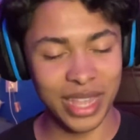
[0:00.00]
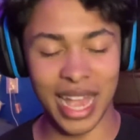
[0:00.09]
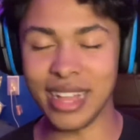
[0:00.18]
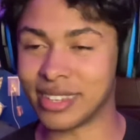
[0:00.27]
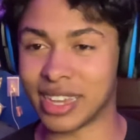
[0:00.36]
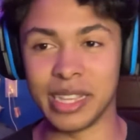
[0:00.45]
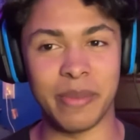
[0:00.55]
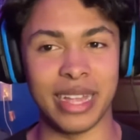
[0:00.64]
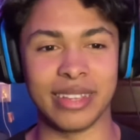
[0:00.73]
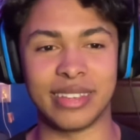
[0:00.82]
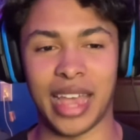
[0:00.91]
It's going to be
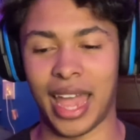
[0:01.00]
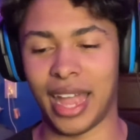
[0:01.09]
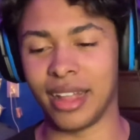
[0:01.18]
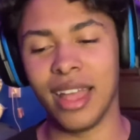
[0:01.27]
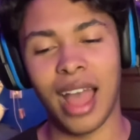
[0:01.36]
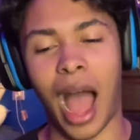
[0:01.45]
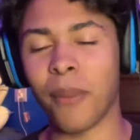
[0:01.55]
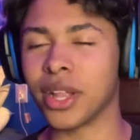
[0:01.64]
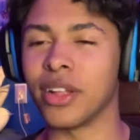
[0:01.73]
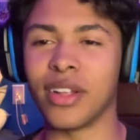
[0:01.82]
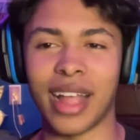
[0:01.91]
insane. I want
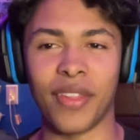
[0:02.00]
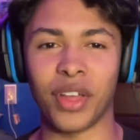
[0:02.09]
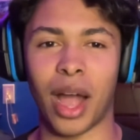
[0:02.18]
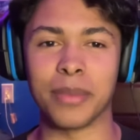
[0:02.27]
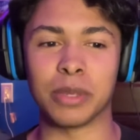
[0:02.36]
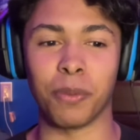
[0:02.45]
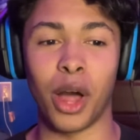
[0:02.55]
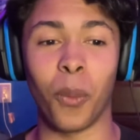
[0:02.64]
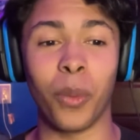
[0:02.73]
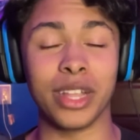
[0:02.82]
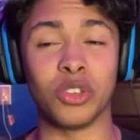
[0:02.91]
to know down in the comments below,
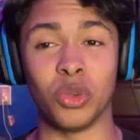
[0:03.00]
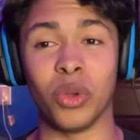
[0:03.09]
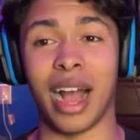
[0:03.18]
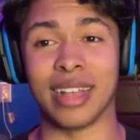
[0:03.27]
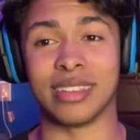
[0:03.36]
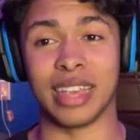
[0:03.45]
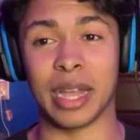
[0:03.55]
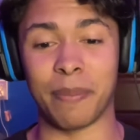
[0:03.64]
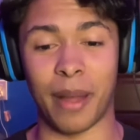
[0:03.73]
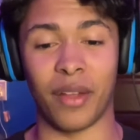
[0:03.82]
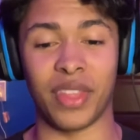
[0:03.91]
what did you guys think
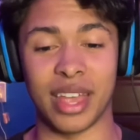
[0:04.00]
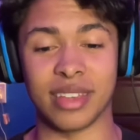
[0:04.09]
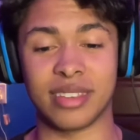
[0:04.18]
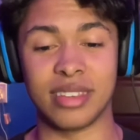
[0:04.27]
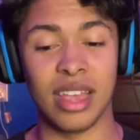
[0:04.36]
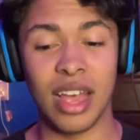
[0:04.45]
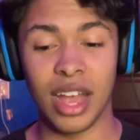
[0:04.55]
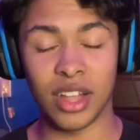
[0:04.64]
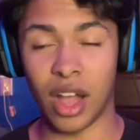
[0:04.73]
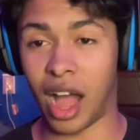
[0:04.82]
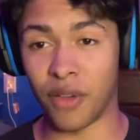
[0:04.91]
about this
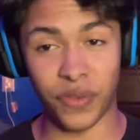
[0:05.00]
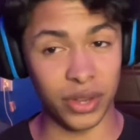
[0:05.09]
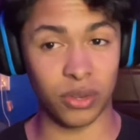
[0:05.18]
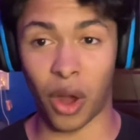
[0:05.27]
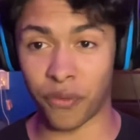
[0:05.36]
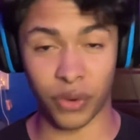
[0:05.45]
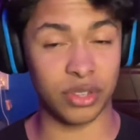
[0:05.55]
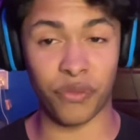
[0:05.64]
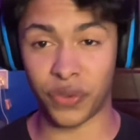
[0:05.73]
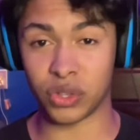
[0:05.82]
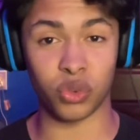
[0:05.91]
official, our first
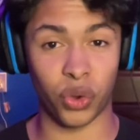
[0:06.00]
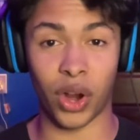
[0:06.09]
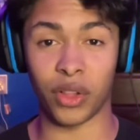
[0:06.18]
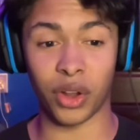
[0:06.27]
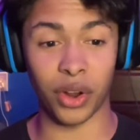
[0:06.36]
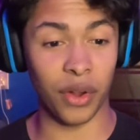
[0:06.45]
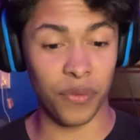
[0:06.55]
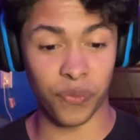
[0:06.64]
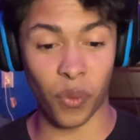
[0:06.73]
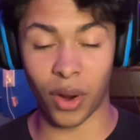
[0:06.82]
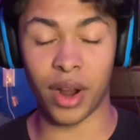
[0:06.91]
official trailer
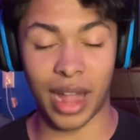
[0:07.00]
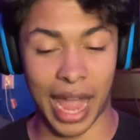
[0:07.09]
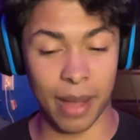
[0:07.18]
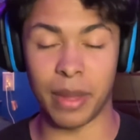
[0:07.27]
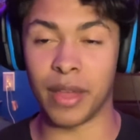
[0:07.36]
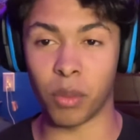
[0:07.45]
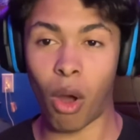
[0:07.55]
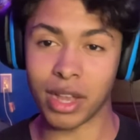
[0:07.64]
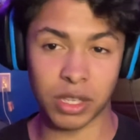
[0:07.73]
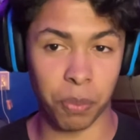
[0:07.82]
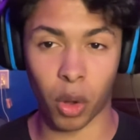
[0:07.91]
for Ant-Man and the
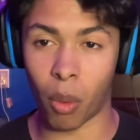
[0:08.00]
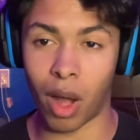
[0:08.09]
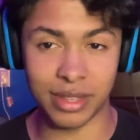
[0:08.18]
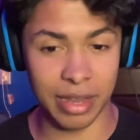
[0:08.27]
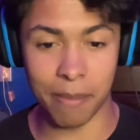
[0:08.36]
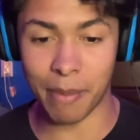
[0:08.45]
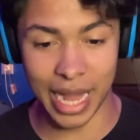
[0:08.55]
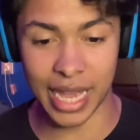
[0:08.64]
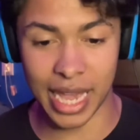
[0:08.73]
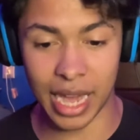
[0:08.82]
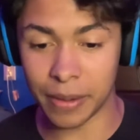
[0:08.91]
Wasp
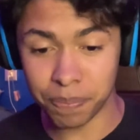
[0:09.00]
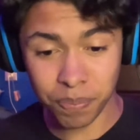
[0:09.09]
Quantumania?